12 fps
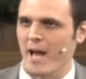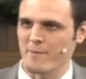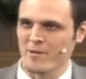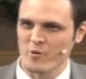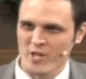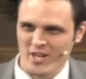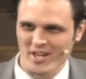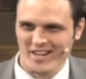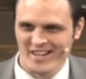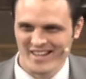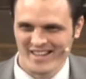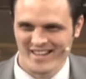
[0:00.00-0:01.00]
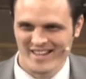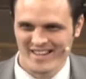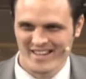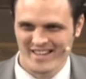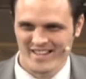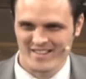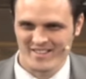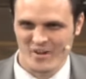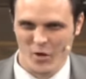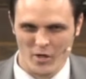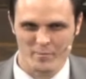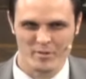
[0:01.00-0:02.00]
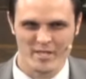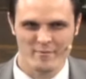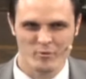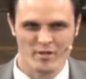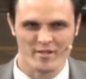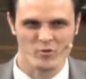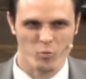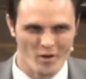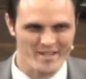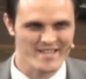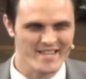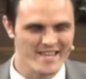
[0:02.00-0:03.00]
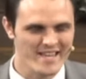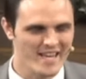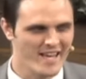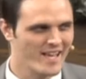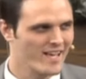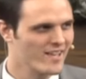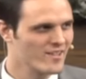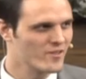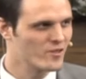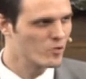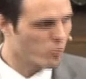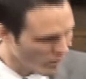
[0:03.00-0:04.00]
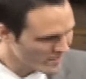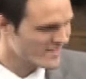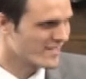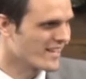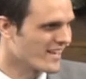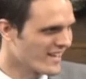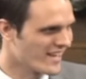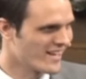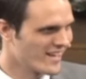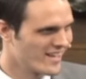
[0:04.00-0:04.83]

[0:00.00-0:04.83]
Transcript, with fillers: Happy New Year. It's hard to believe we're in 2020.